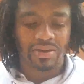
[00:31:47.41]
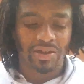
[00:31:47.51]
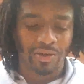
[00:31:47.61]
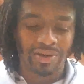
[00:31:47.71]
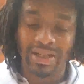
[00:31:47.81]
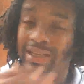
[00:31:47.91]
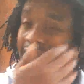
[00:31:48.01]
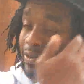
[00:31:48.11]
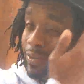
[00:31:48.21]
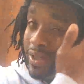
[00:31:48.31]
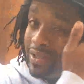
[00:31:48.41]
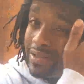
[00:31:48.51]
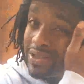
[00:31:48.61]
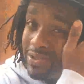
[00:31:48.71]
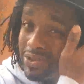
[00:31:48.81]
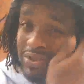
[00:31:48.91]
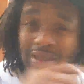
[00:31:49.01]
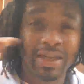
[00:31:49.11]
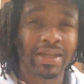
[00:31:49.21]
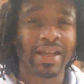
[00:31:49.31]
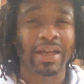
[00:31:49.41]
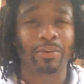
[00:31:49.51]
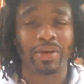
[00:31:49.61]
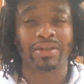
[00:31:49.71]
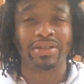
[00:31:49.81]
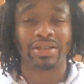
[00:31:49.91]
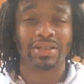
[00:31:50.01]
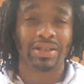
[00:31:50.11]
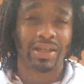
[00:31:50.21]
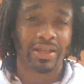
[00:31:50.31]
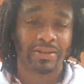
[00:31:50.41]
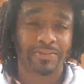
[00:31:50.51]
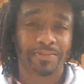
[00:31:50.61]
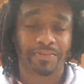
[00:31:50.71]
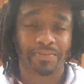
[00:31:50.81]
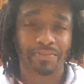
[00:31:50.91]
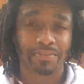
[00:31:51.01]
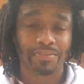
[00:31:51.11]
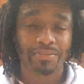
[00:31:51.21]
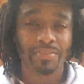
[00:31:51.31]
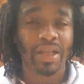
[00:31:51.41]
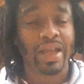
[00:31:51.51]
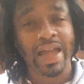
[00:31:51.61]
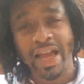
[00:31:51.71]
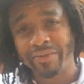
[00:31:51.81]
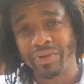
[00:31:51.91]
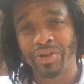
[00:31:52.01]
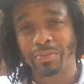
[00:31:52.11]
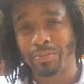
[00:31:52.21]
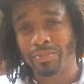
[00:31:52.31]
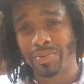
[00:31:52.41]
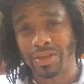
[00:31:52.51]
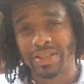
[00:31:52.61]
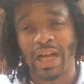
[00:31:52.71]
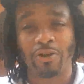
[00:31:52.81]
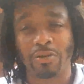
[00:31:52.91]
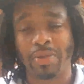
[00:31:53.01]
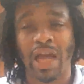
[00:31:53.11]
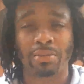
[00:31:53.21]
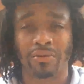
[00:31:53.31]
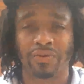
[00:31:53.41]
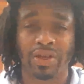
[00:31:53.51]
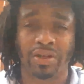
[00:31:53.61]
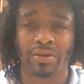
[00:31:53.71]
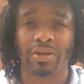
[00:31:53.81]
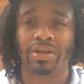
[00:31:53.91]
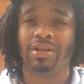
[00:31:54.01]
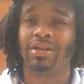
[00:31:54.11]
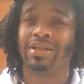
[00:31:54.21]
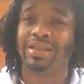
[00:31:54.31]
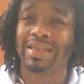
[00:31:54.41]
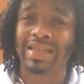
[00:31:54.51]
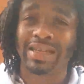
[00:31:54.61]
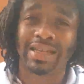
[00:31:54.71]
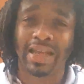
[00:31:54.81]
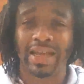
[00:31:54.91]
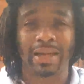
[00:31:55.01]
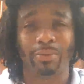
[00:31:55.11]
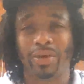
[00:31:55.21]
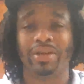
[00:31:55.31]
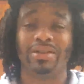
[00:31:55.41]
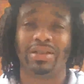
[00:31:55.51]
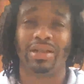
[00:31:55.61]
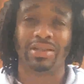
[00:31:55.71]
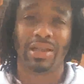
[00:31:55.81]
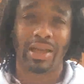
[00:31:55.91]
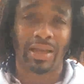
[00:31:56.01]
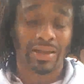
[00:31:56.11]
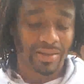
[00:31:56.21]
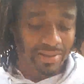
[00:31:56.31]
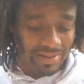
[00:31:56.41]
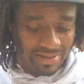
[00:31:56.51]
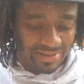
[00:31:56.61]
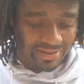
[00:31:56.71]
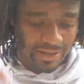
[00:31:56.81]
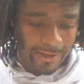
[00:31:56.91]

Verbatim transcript: So then Ham went into his land. After the Tower of Babel fell, then Ham went into his land. Listen.